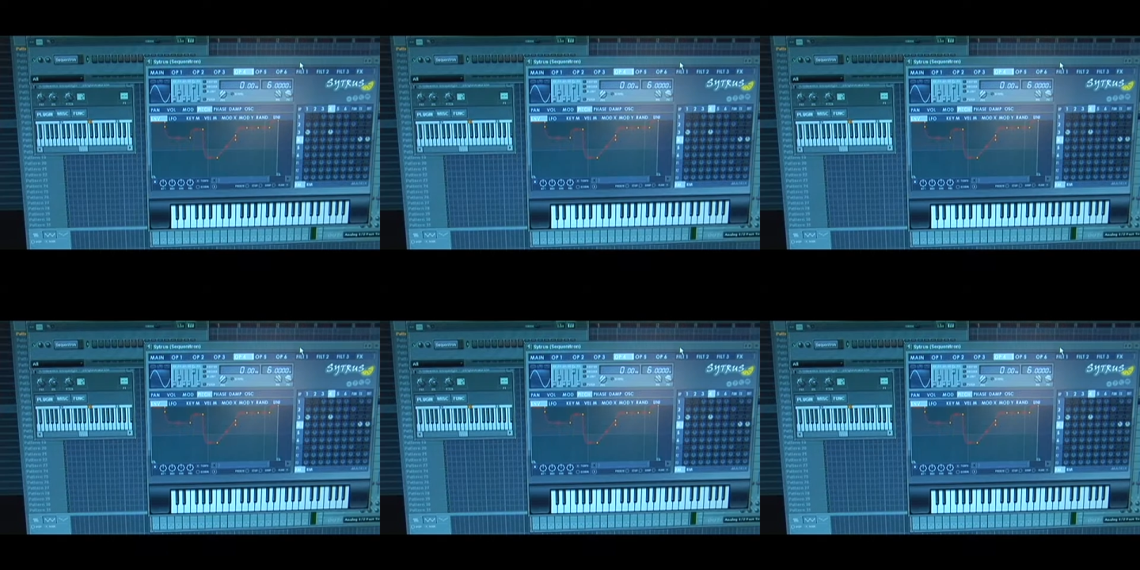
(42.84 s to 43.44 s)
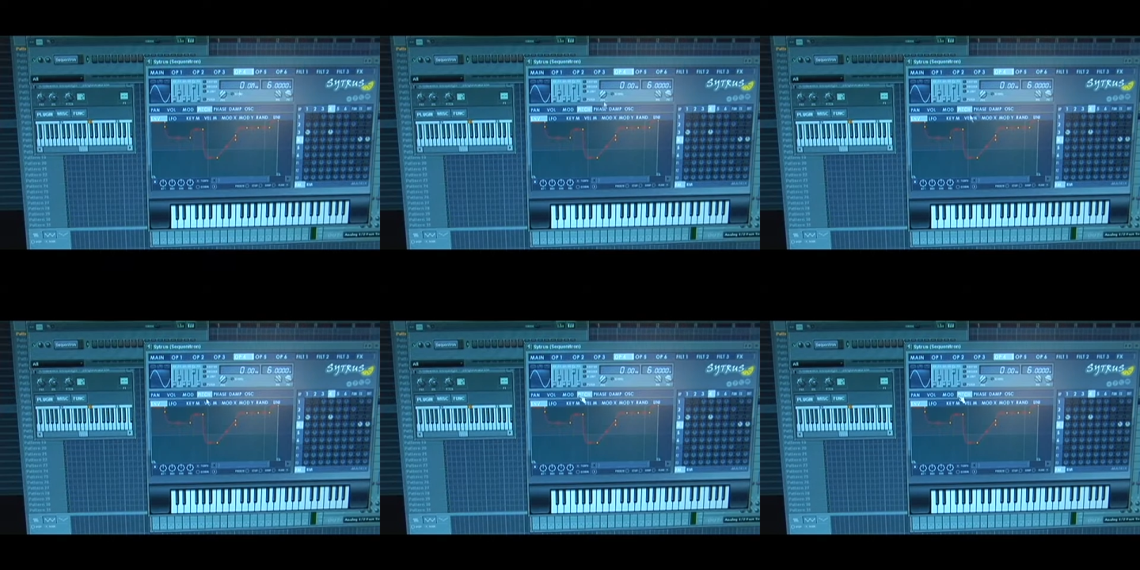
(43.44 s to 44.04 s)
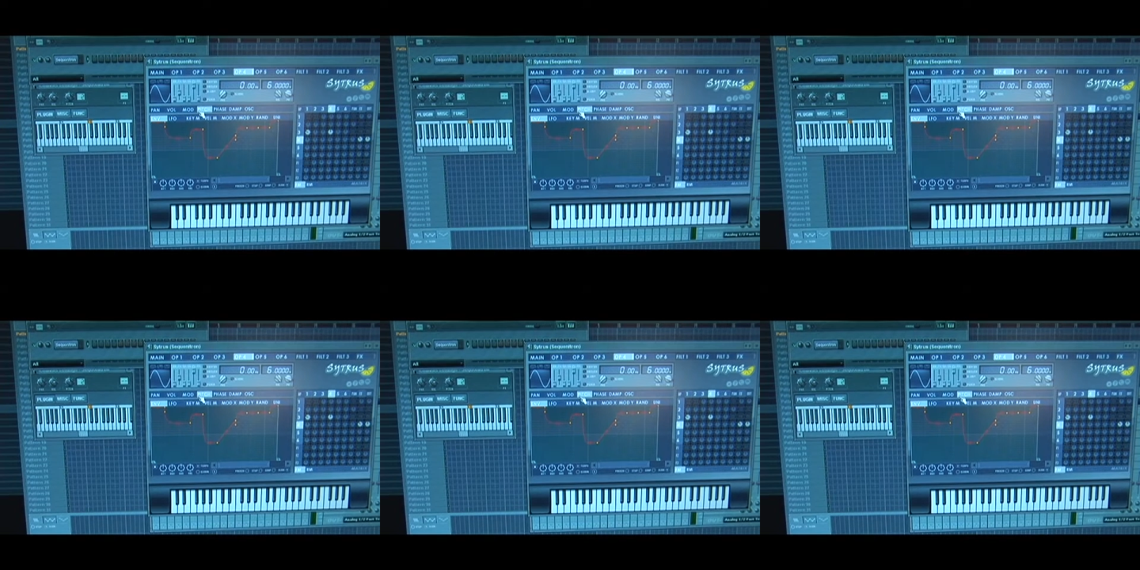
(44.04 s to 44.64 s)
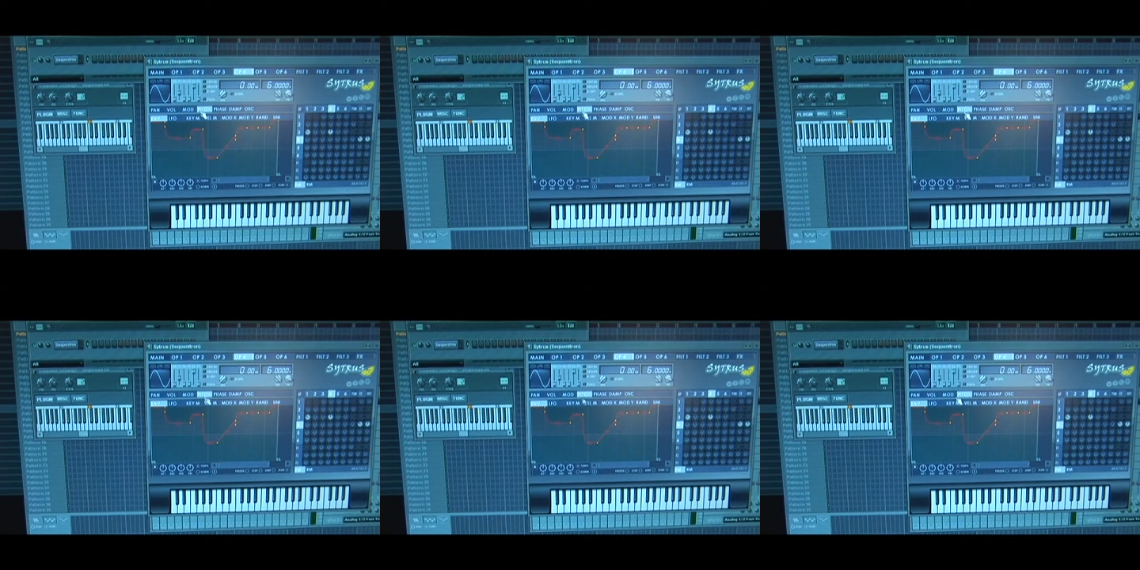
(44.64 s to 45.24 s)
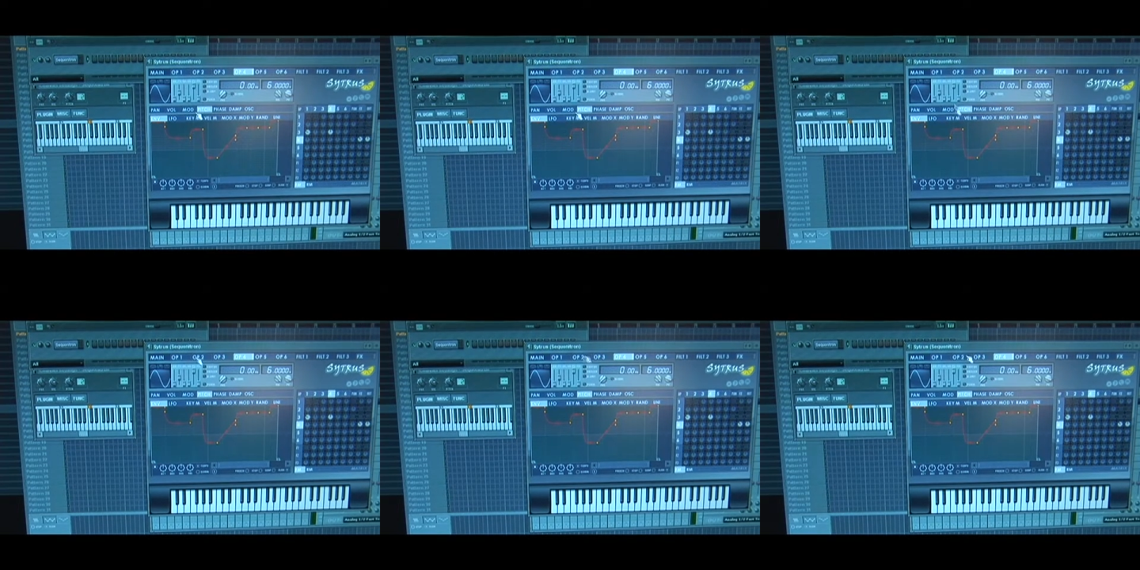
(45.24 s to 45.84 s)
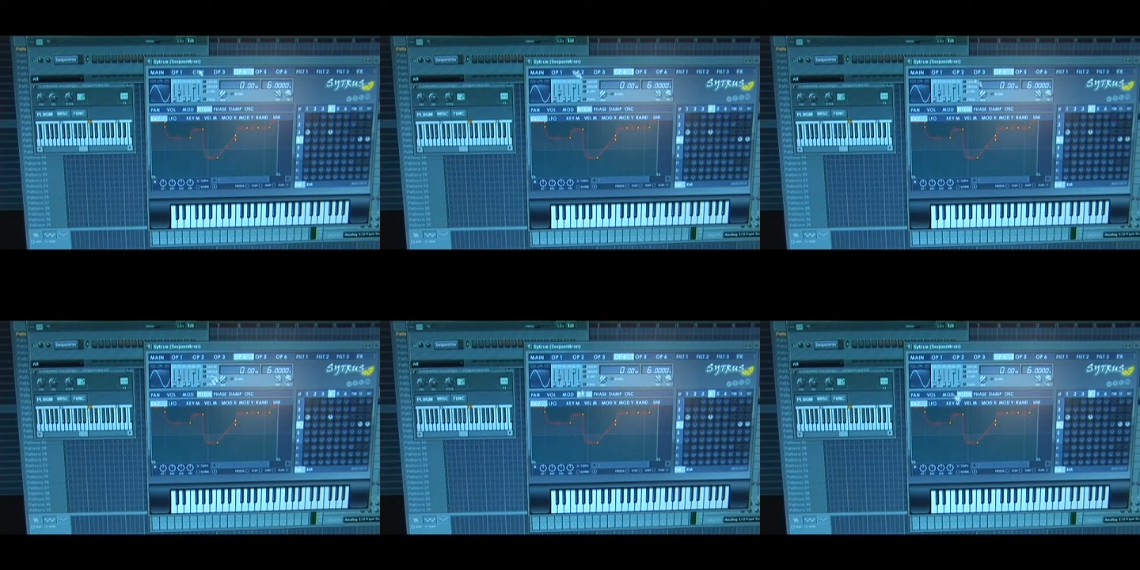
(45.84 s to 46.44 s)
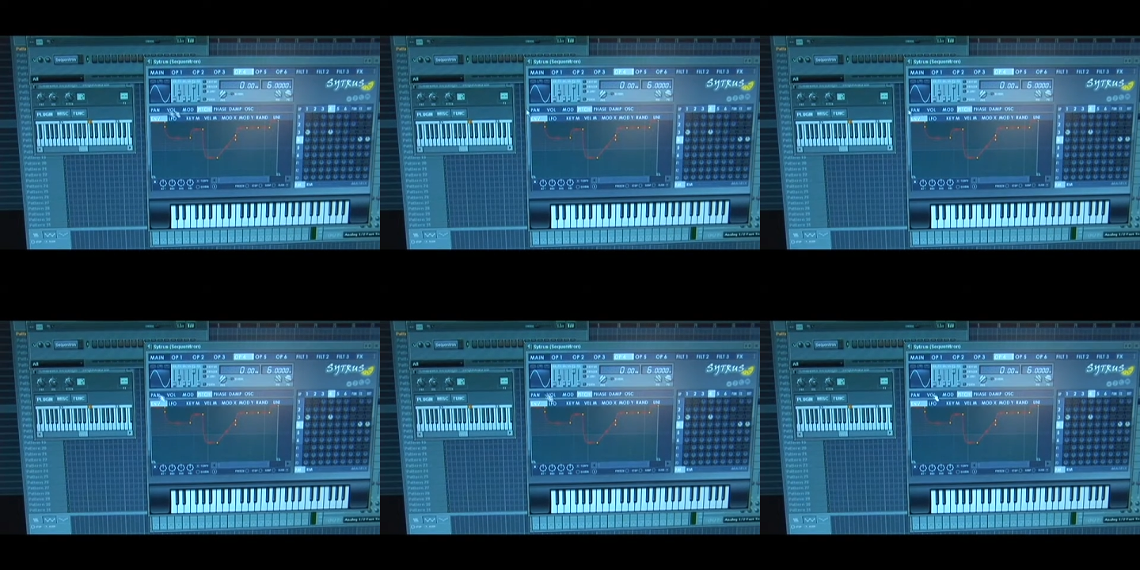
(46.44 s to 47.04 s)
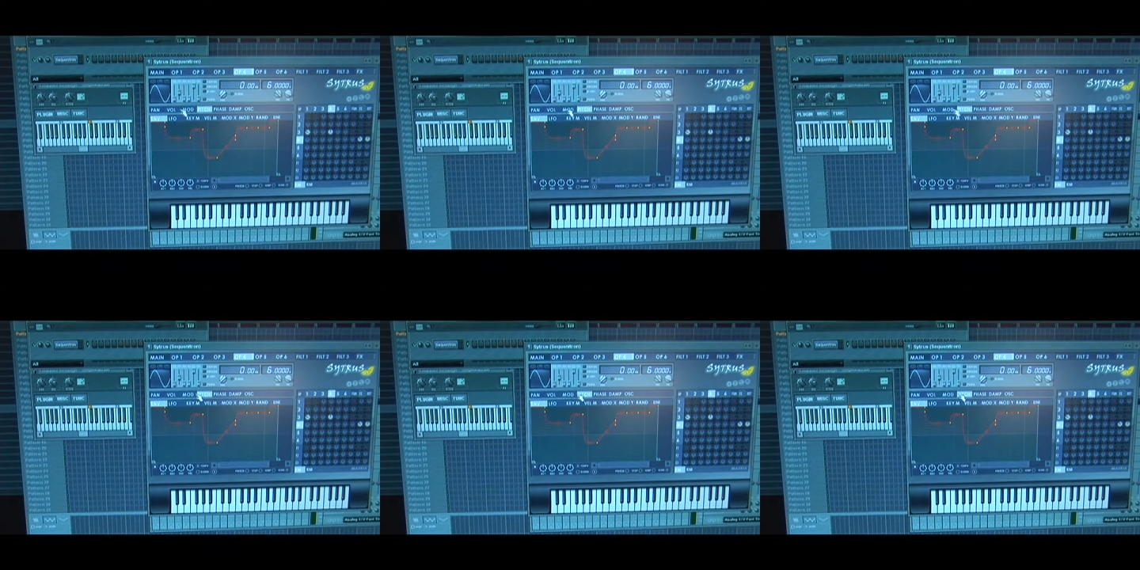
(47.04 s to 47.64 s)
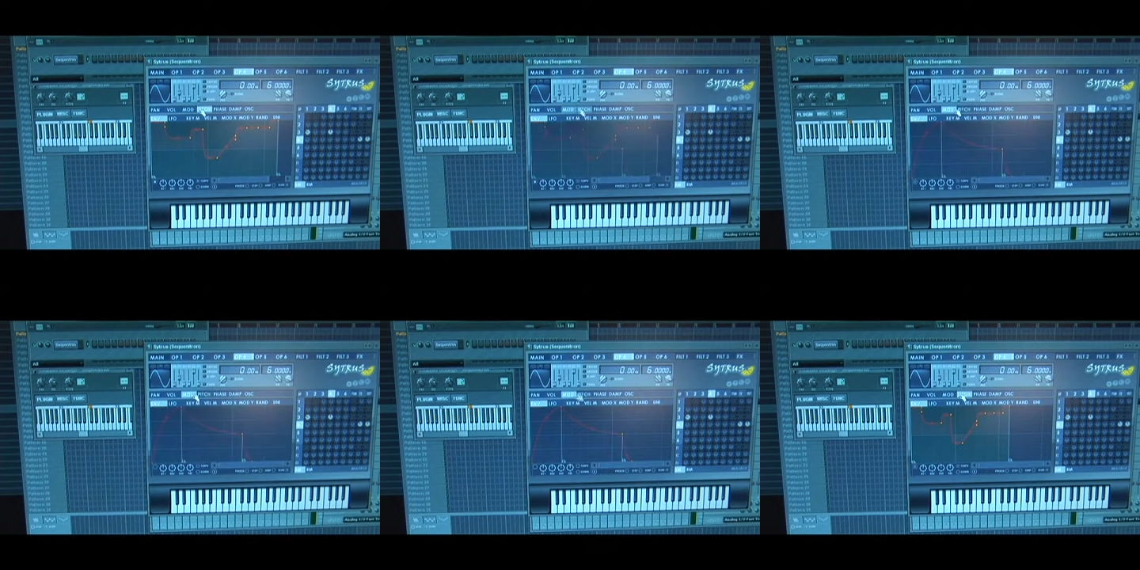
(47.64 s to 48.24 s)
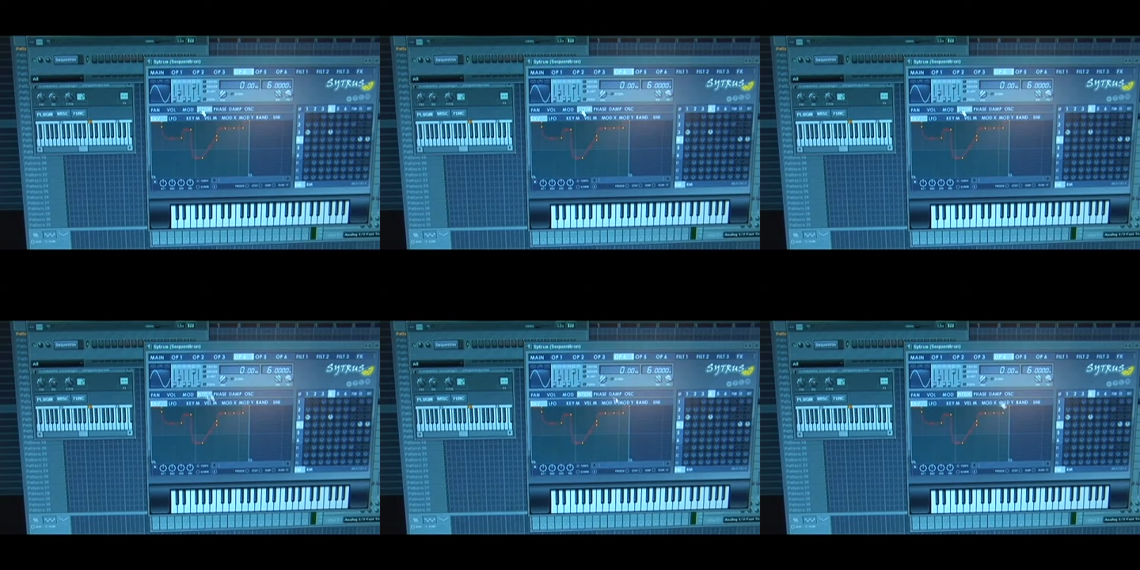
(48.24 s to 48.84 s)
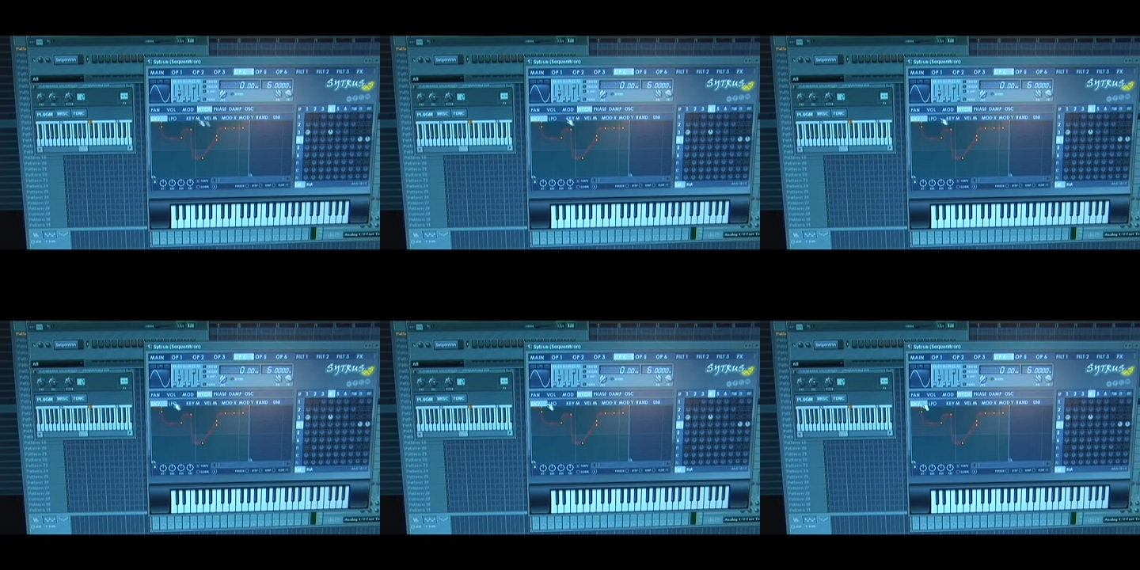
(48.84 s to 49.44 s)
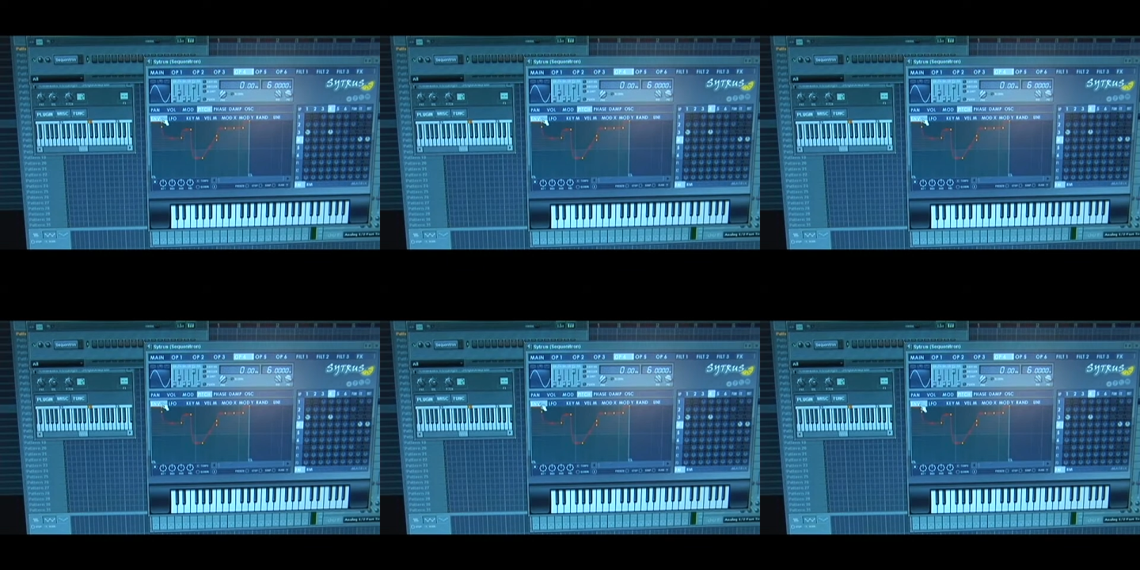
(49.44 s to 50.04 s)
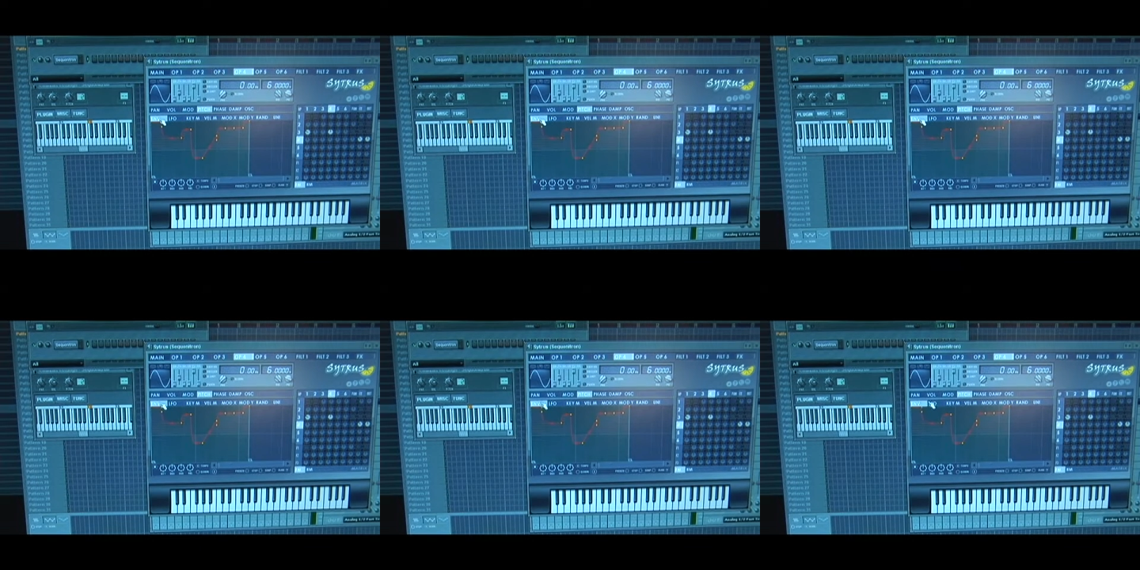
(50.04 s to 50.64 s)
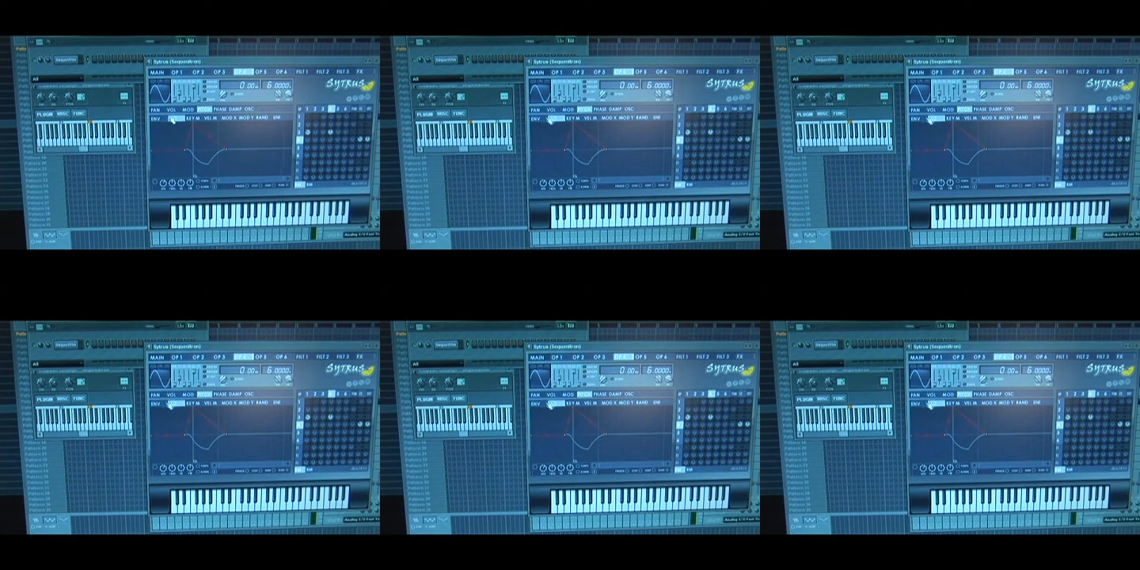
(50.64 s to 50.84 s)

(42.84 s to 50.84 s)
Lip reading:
(no speaker visible)